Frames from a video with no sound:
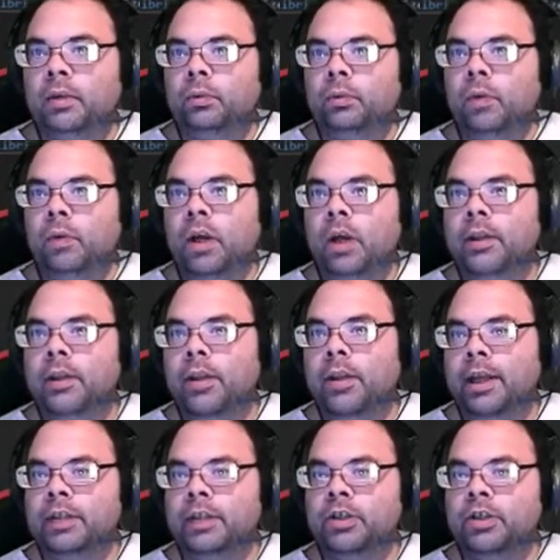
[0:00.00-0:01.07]
run
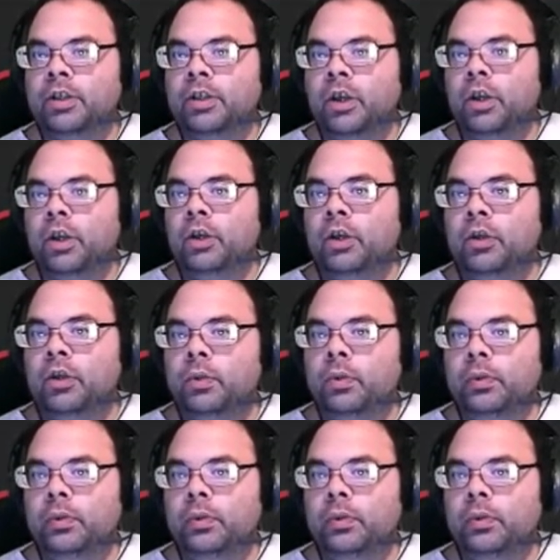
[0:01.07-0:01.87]
this, you will